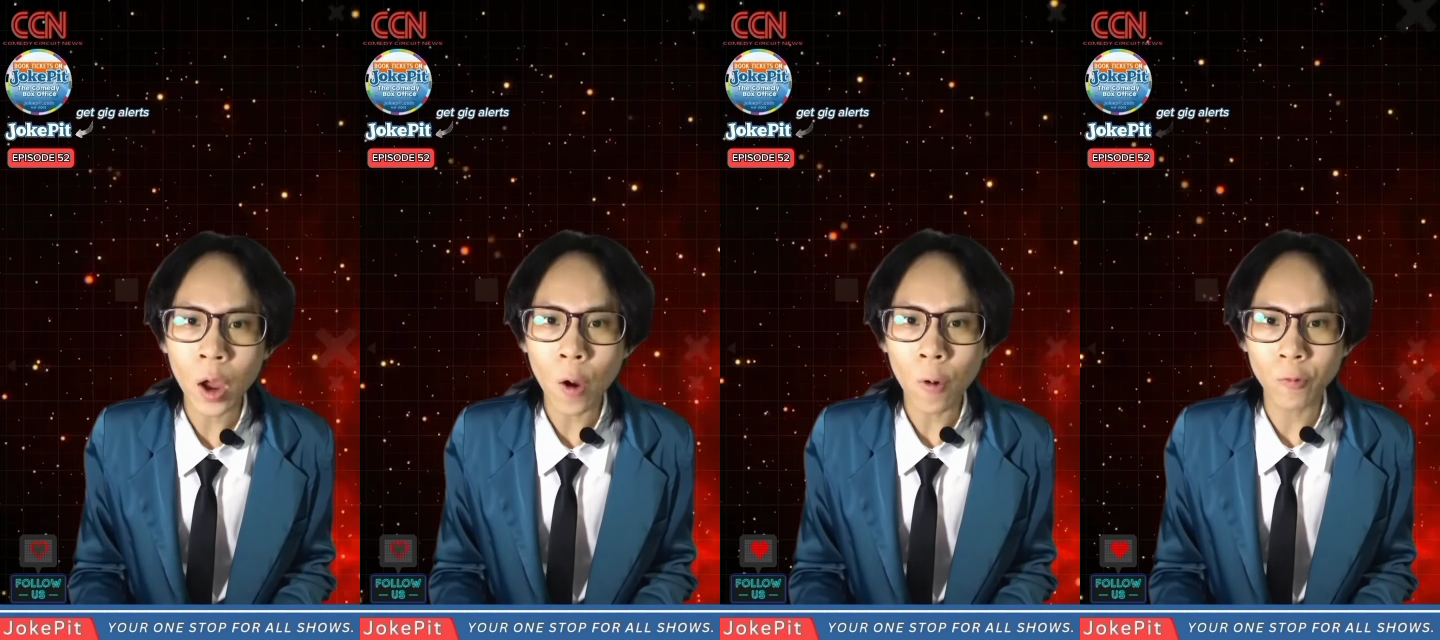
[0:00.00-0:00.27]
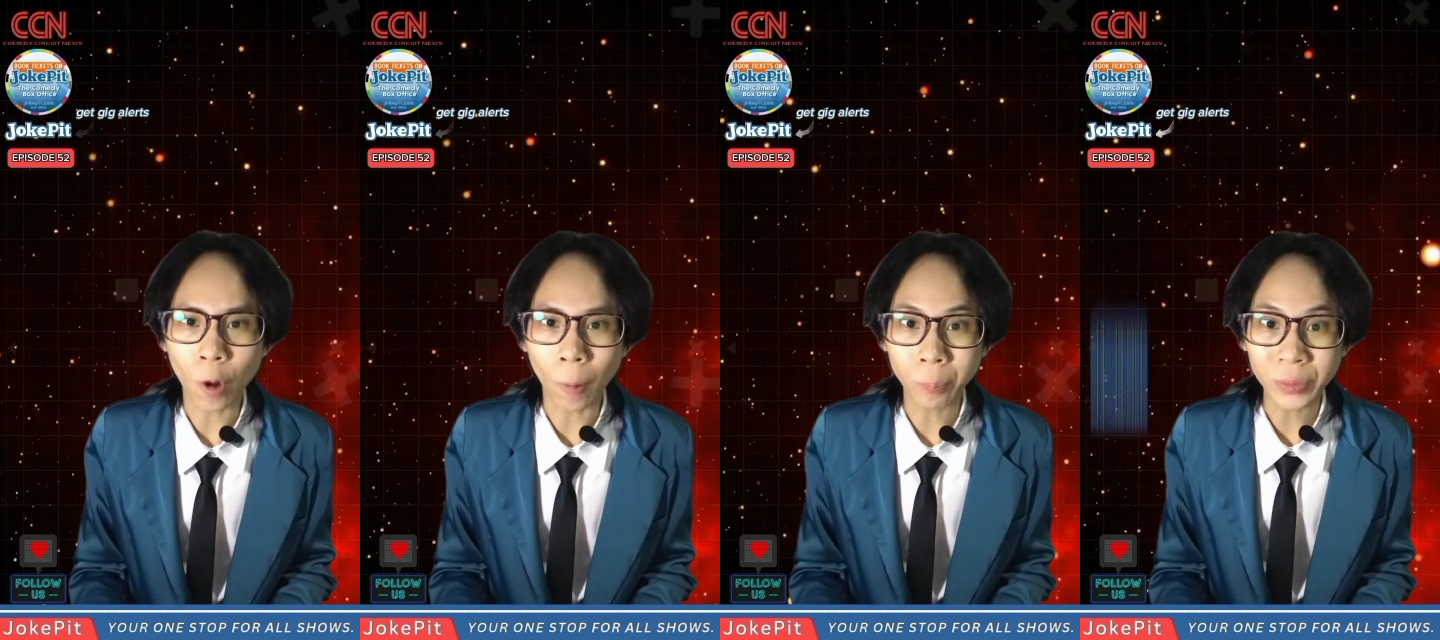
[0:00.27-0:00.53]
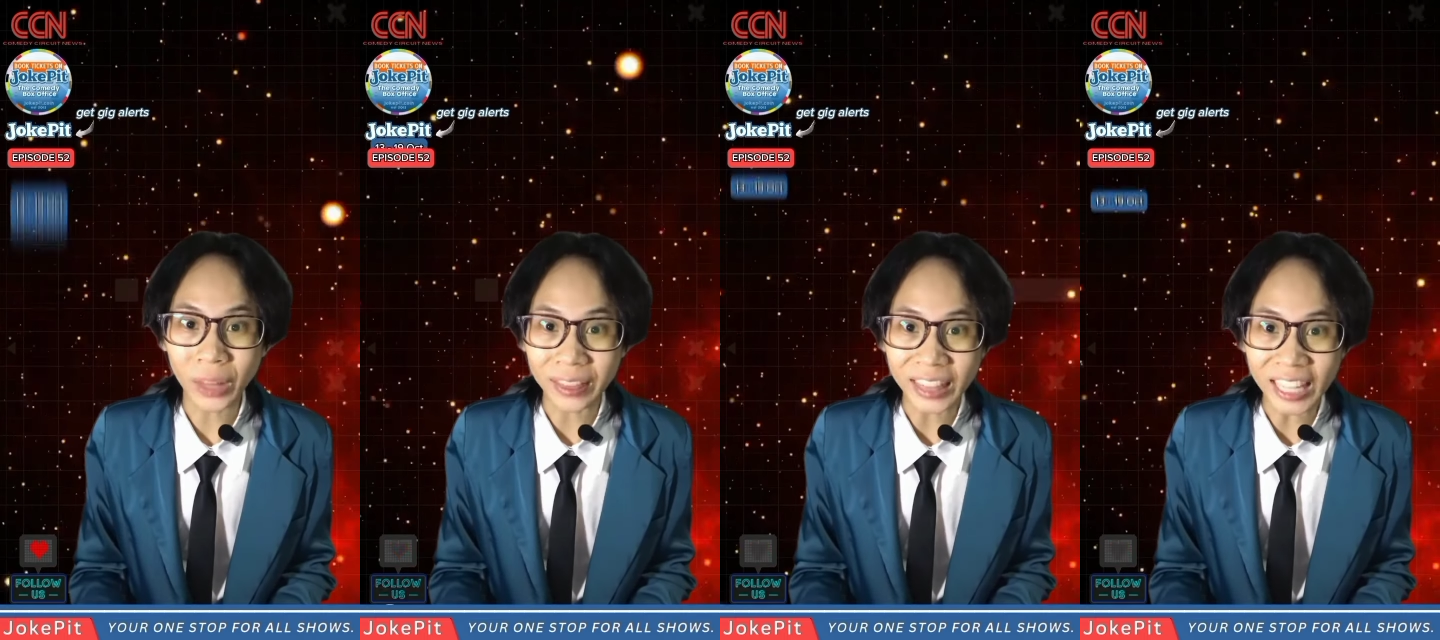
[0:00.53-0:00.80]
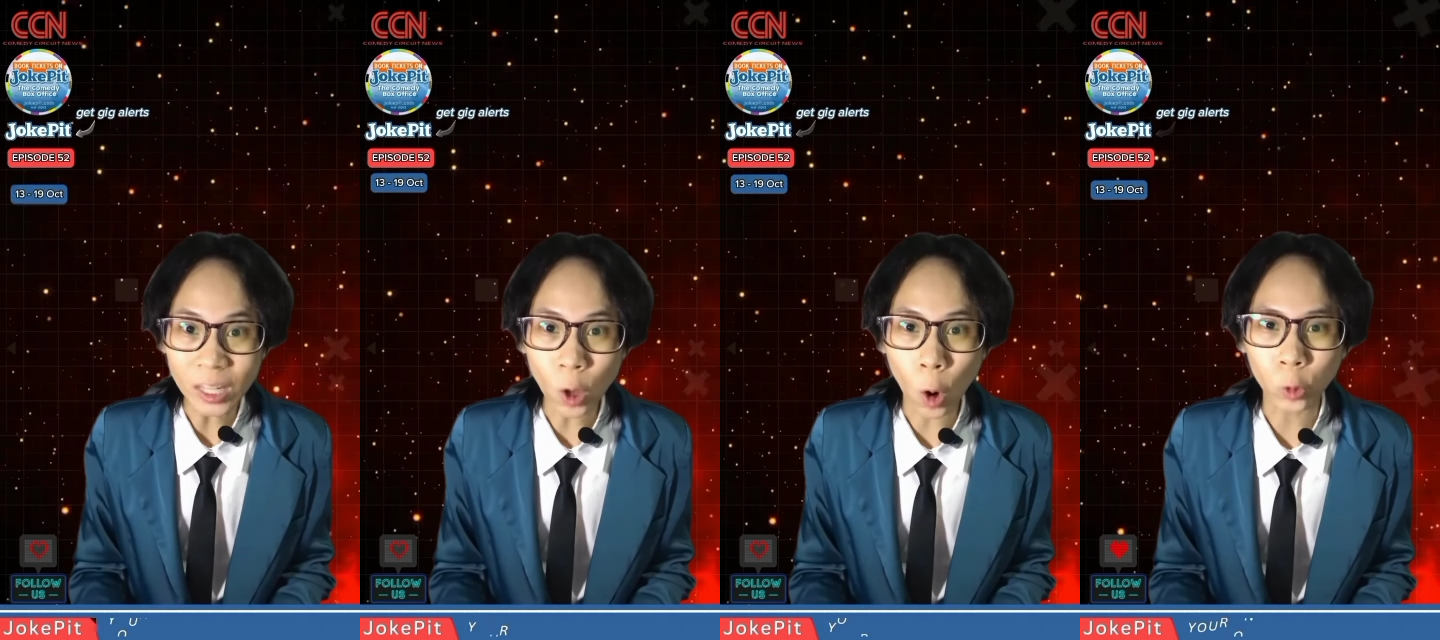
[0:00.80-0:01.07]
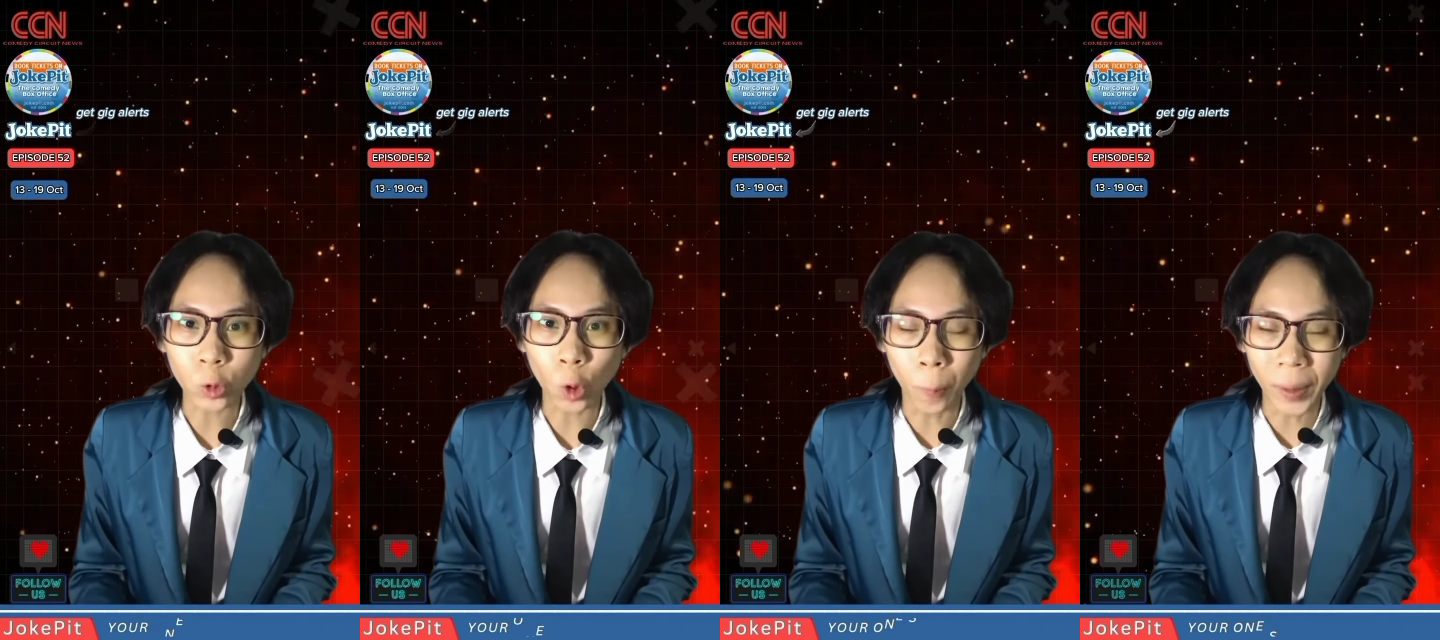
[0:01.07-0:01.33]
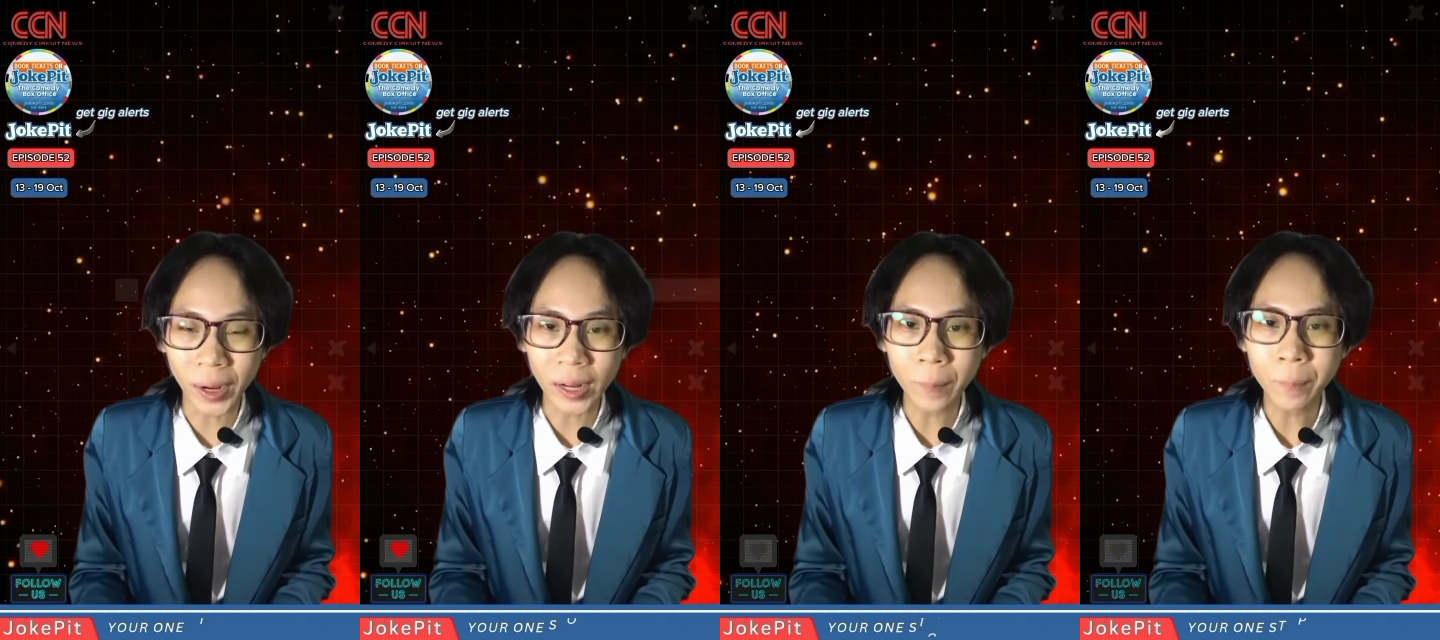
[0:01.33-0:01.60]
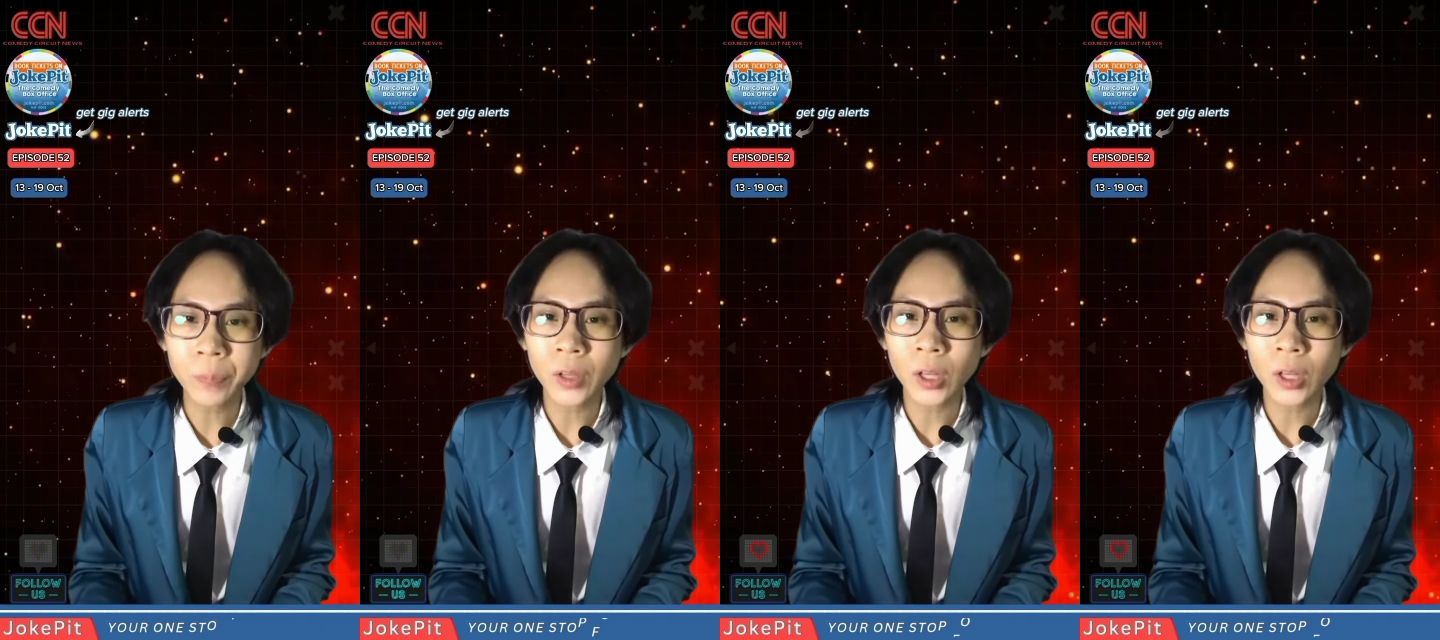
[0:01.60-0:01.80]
from 13 October